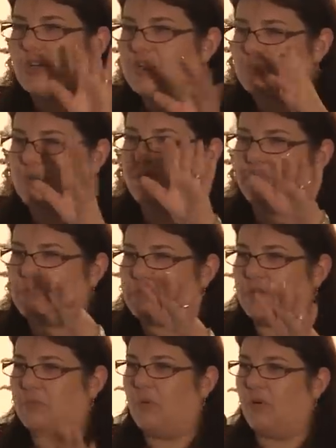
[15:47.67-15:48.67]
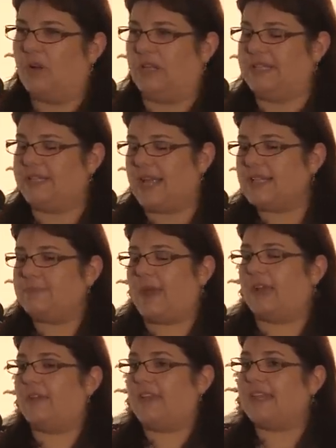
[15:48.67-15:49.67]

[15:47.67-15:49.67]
someone who's a little morally suspect,